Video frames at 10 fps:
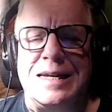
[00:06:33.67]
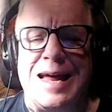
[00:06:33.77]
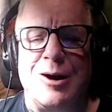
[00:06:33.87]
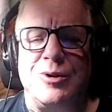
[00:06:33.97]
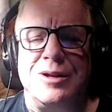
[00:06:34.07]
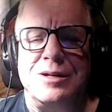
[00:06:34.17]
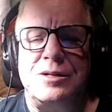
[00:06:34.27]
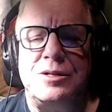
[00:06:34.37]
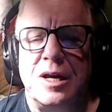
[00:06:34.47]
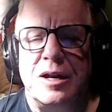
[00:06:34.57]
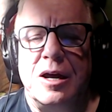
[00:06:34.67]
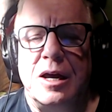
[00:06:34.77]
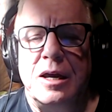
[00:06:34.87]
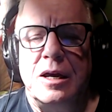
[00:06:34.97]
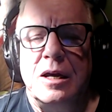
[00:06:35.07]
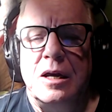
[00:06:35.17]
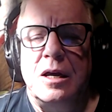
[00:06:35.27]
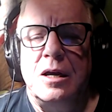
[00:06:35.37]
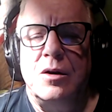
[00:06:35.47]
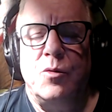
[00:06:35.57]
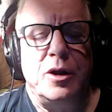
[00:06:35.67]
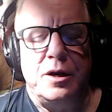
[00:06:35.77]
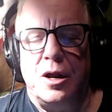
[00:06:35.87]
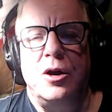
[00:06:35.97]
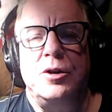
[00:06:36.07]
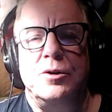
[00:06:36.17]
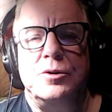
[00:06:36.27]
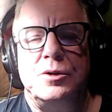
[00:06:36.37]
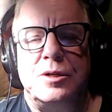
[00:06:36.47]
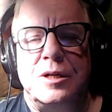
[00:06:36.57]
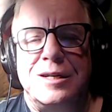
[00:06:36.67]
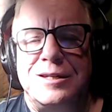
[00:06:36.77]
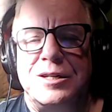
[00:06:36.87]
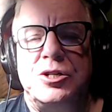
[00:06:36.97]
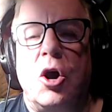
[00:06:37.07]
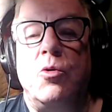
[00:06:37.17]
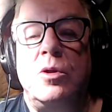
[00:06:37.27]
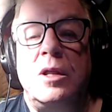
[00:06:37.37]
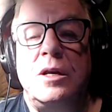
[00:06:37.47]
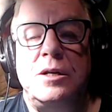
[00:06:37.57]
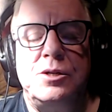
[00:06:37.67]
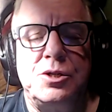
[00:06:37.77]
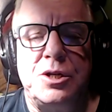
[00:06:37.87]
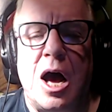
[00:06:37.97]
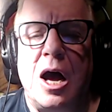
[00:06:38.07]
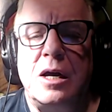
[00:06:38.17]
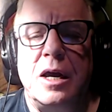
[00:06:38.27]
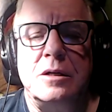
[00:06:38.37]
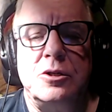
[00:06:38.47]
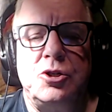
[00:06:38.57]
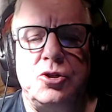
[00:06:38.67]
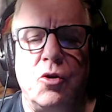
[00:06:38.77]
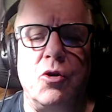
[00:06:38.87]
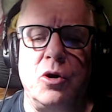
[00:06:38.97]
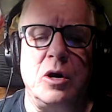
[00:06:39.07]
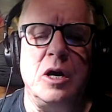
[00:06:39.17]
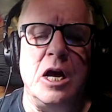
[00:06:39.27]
doubtless, said I, what it utters is its only stock and store,